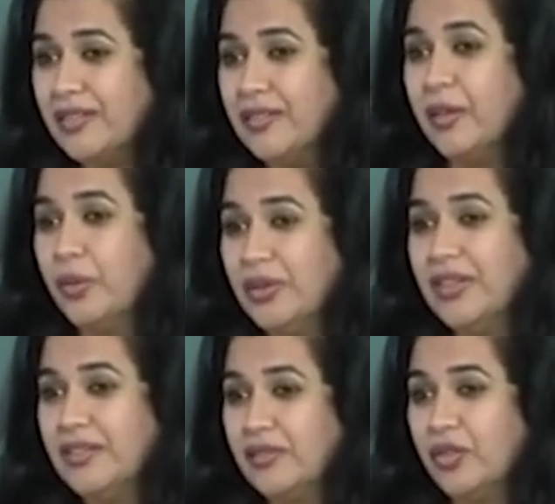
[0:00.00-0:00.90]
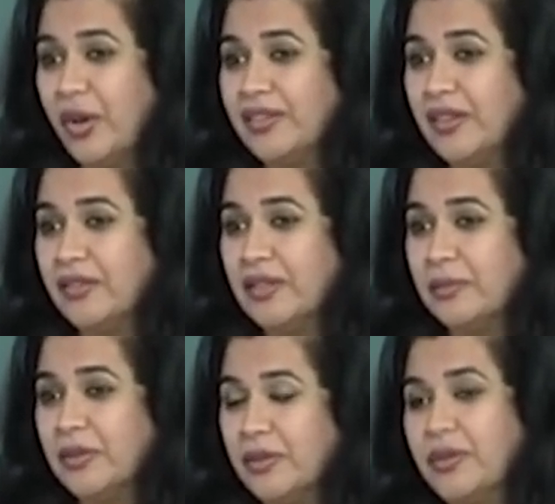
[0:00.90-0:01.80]
the only choice
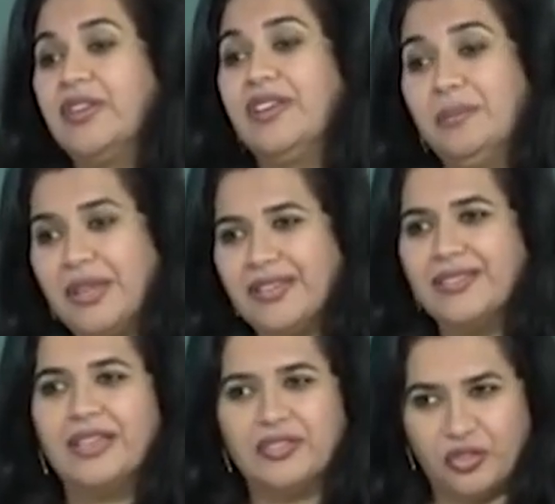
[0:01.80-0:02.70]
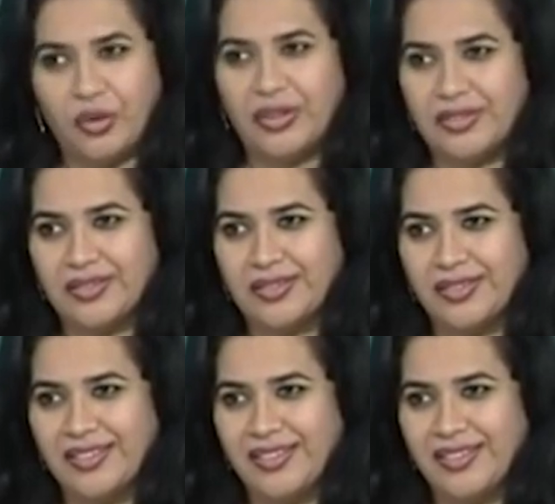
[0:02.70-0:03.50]
available to him. He makes that choice.